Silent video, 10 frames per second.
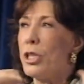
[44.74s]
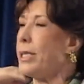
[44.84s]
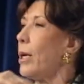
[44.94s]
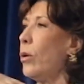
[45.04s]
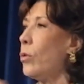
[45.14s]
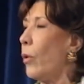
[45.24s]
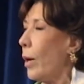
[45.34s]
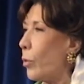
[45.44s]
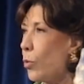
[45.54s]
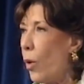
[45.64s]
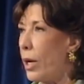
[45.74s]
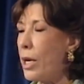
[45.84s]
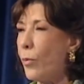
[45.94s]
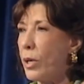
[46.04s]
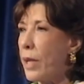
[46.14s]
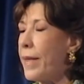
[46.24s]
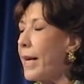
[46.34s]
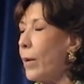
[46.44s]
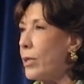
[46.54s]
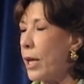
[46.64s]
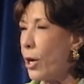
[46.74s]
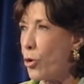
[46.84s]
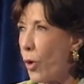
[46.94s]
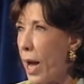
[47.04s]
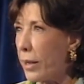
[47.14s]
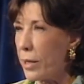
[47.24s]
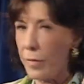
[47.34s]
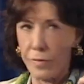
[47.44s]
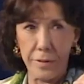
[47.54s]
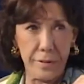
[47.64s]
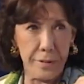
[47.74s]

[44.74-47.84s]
and she'd say, Oh no, I wouldn't want anyone to think I was unattractive.